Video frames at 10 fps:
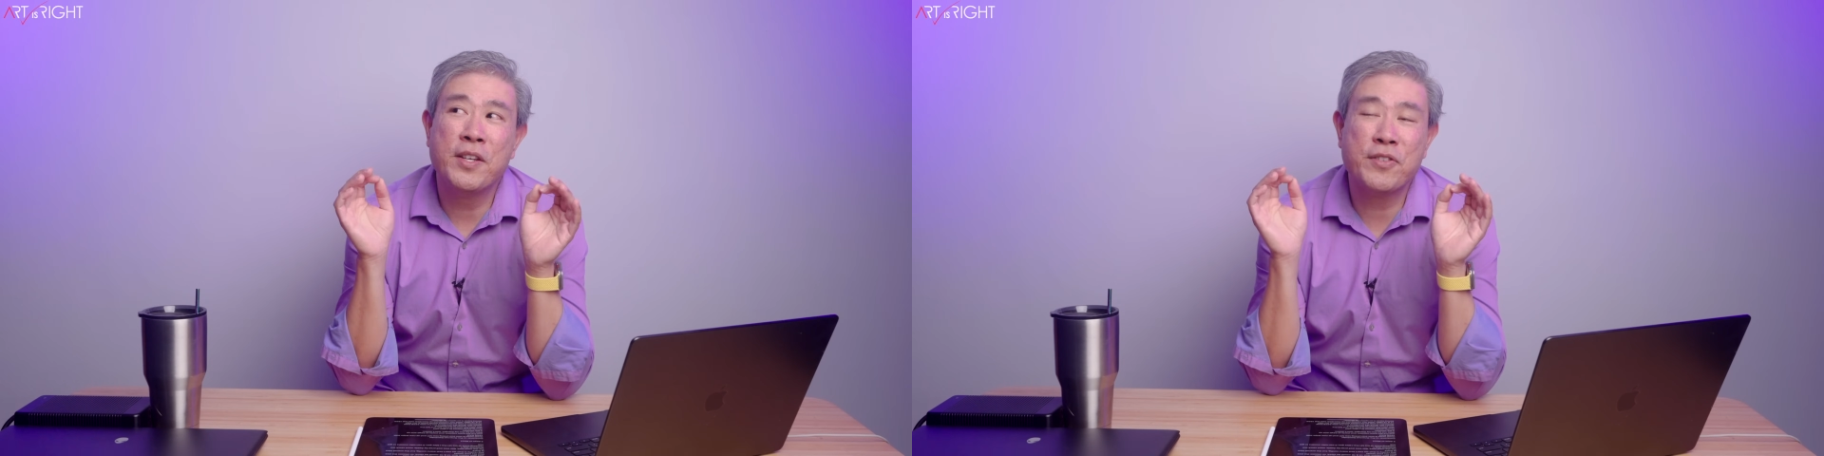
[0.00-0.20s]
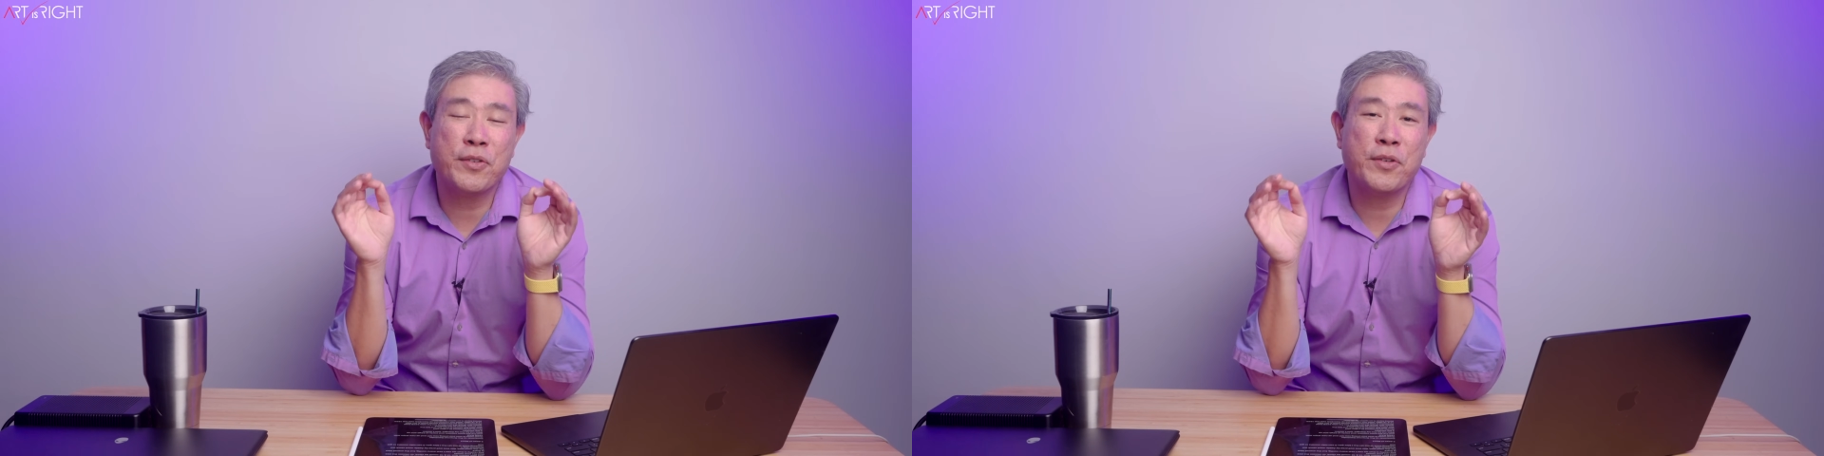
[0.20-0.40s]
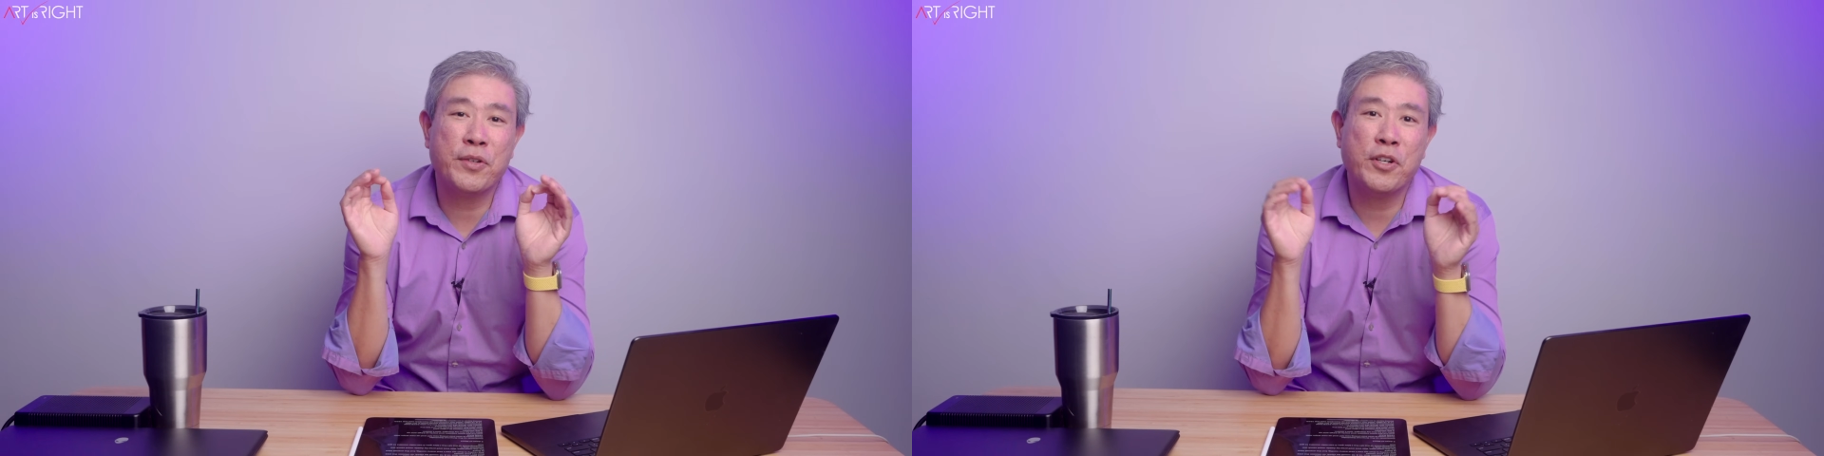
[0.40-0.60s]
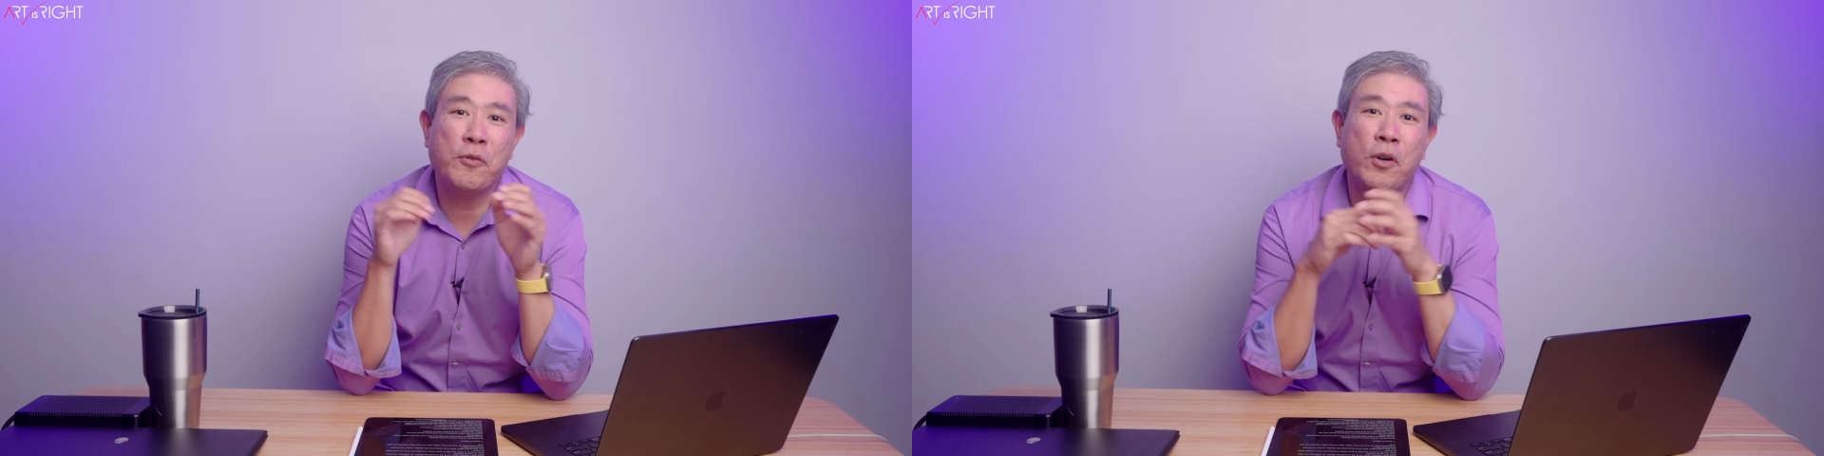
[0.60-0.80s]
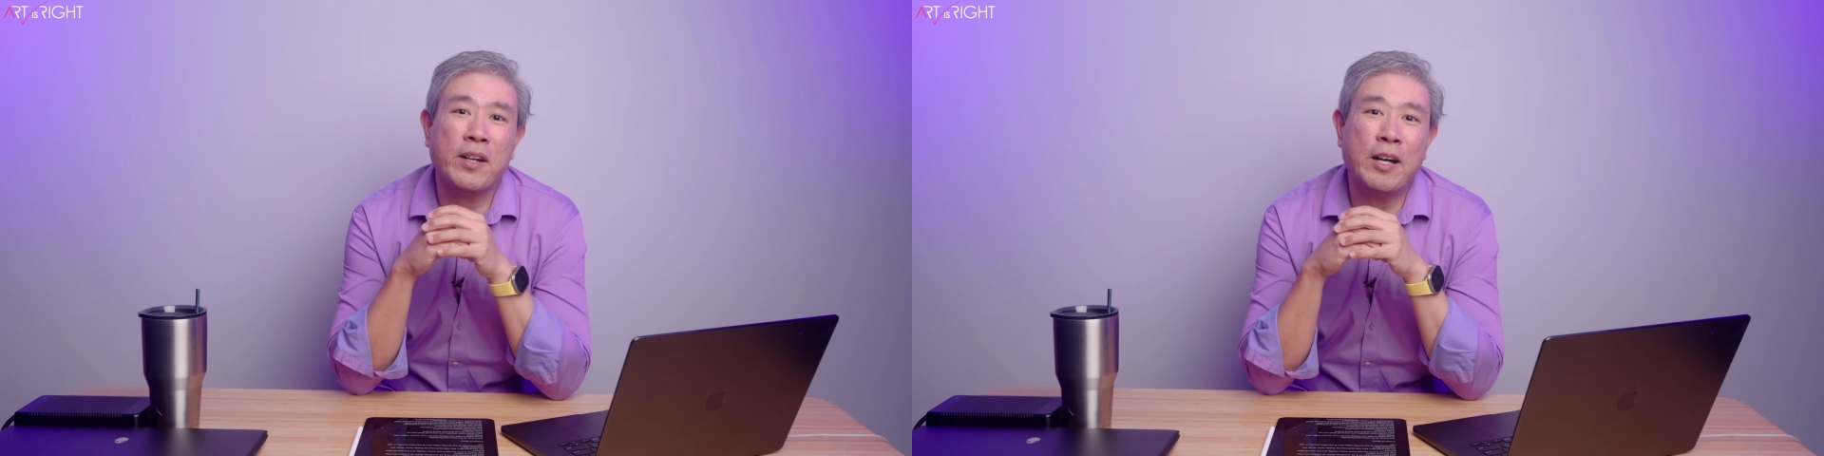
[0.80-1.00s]
so you'll
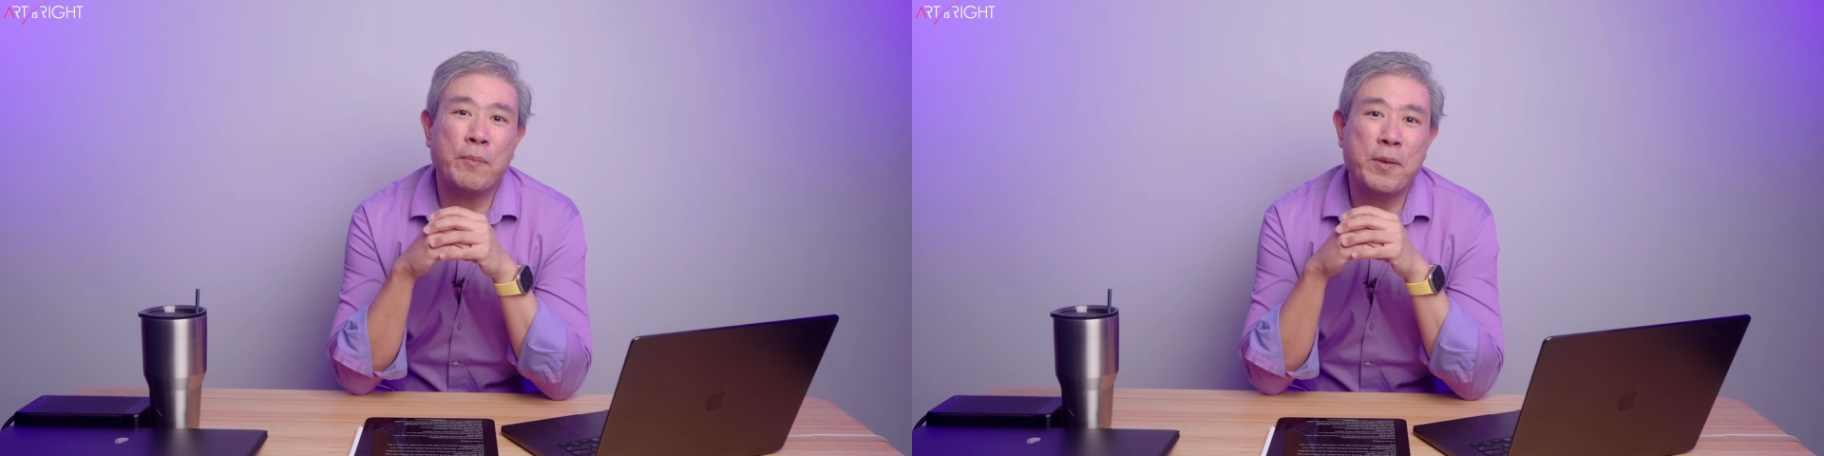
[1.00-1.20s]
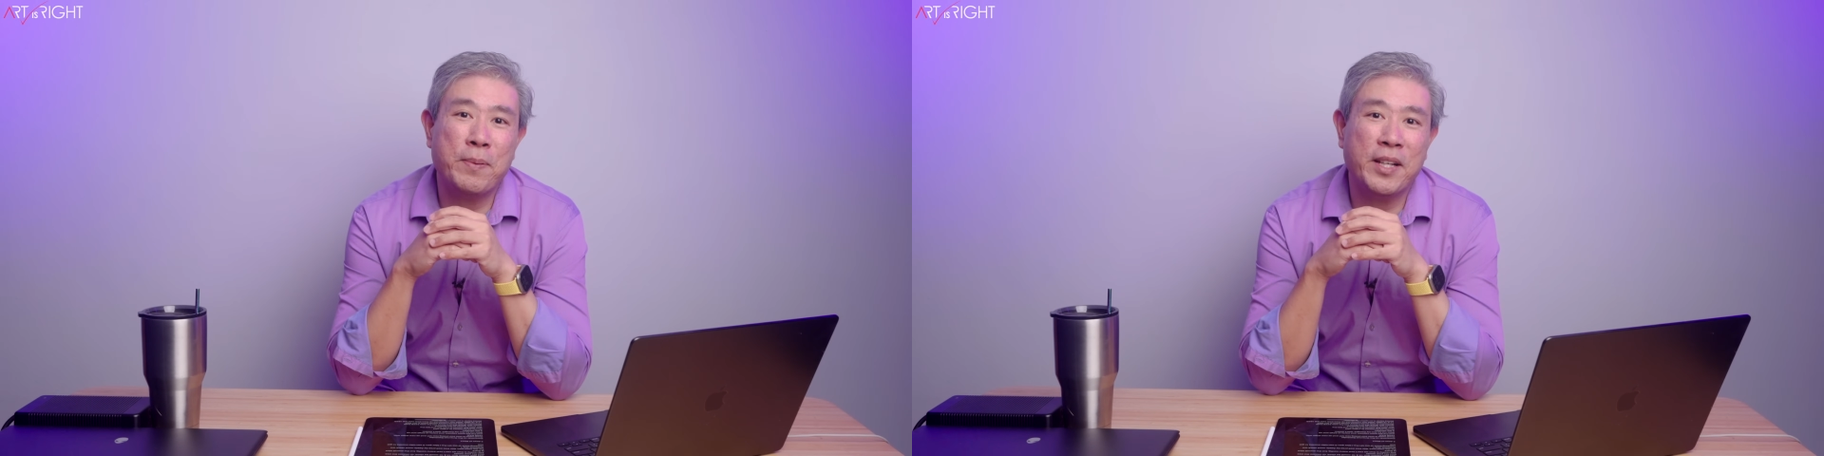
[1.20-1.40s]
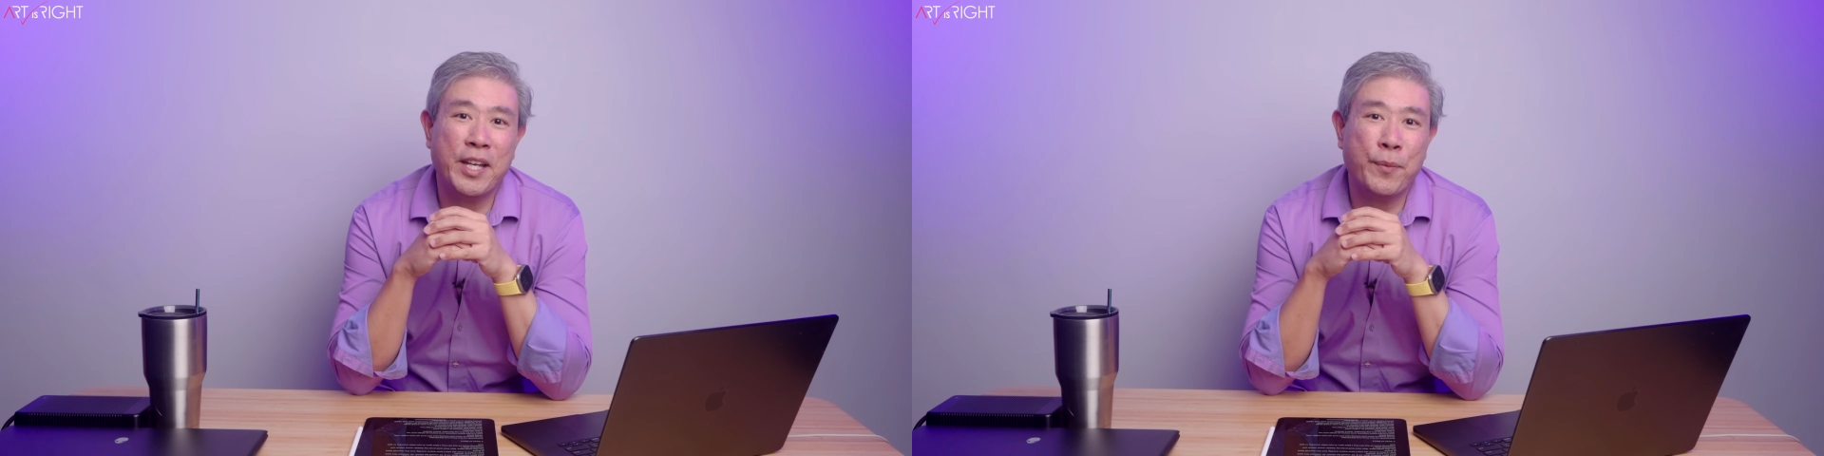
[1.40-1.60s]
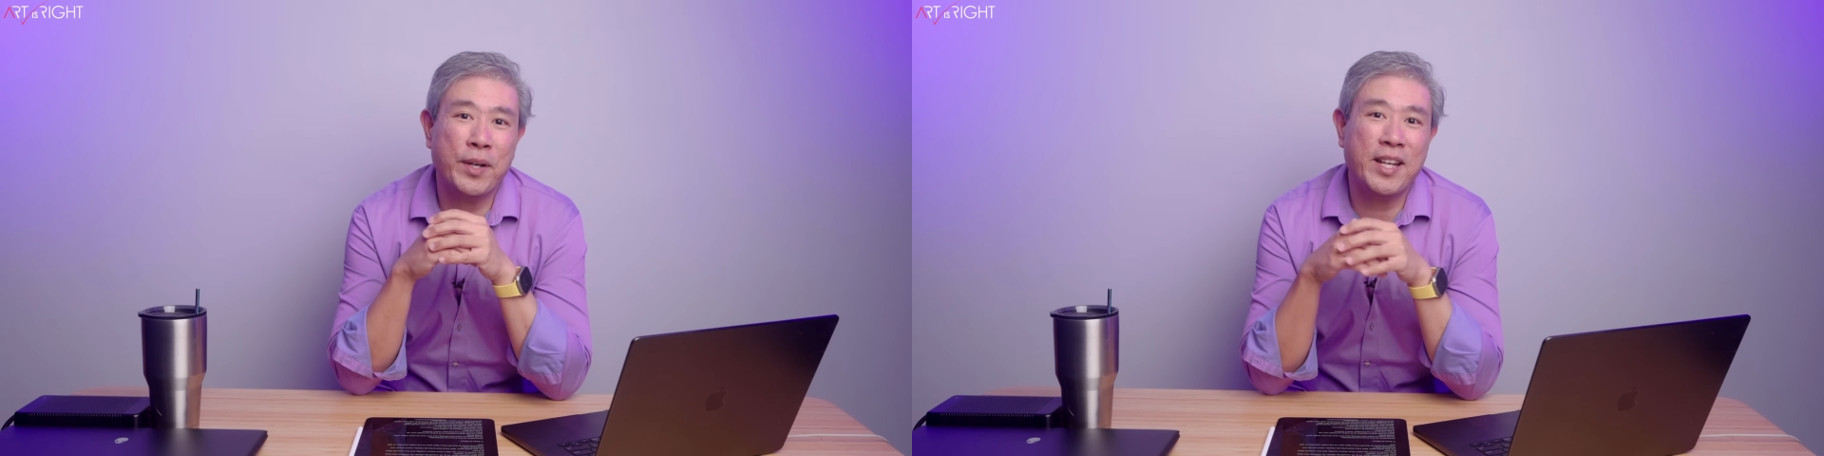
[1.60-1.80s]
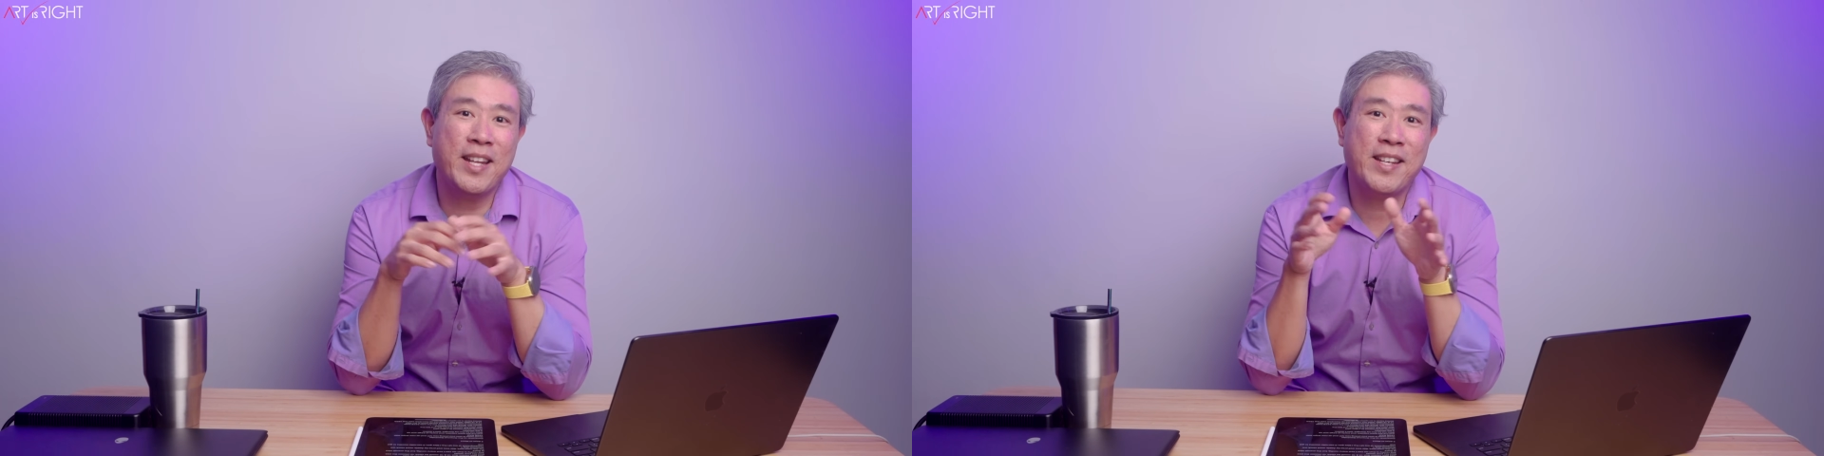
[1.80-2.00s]
know what I'll be playing
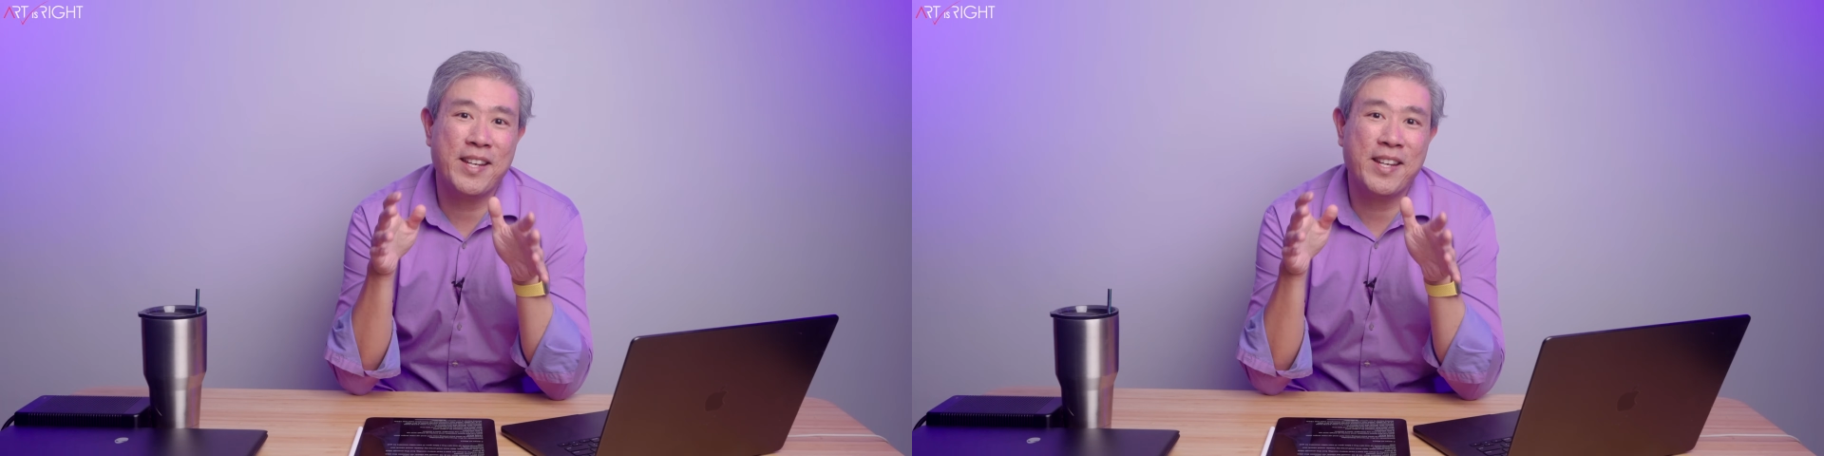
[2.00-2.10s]
with in